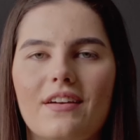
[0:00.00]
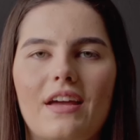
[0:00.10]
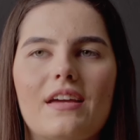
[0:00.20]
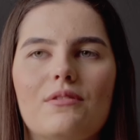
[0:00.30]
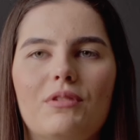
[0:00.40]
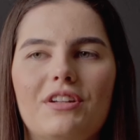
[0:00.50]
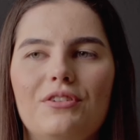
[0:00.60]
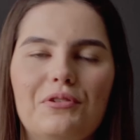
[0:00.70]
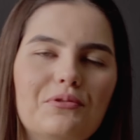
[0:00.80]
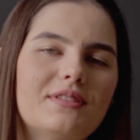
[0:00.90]
And when you
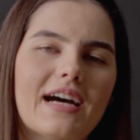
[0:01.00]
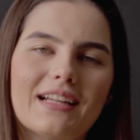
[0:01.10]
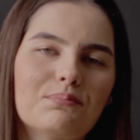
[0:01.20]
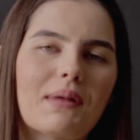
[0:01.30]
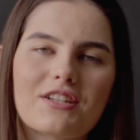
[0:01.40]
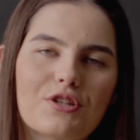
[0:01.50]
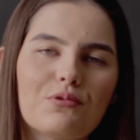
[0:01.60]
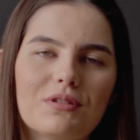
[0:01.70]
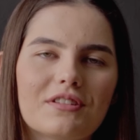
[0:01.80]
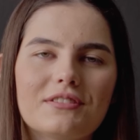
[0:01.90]
use that magic
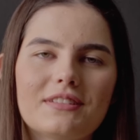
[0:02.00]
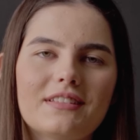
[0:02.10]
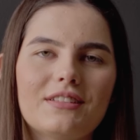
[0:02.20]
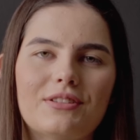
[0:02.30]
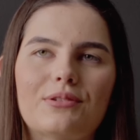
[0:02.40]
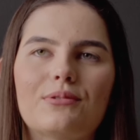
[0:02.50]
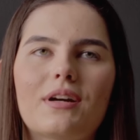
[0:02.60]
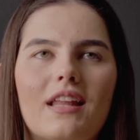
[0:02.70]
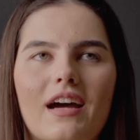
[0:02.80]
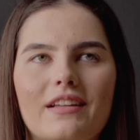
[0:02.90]
word,
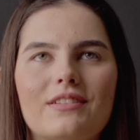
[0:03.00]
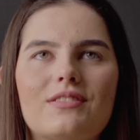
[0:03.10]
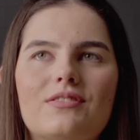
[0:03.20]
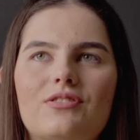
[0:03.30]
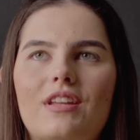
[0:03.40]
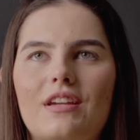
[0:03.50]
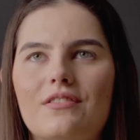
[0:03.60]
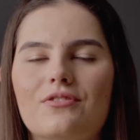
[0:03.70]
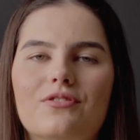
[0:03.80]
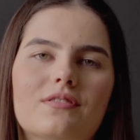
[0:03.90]
clients, they
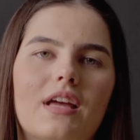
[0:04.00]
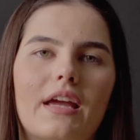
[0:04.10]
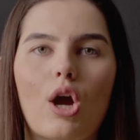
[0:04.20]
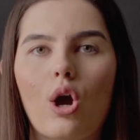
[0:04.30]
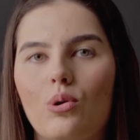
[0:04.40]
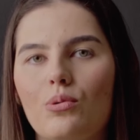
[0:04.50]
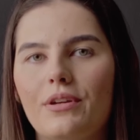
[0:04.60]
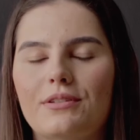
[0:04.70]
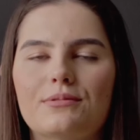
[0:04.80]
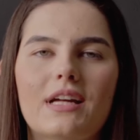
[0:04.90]
are just like, oh,
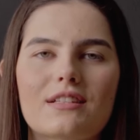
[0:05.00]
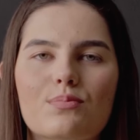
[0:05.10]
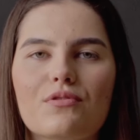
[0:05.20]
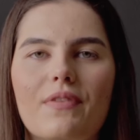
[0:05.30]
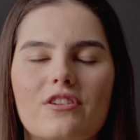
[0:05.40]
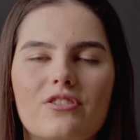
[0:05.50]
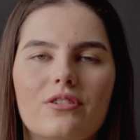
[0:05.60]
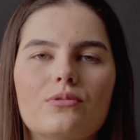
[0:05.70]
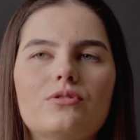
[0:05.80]
that's professional.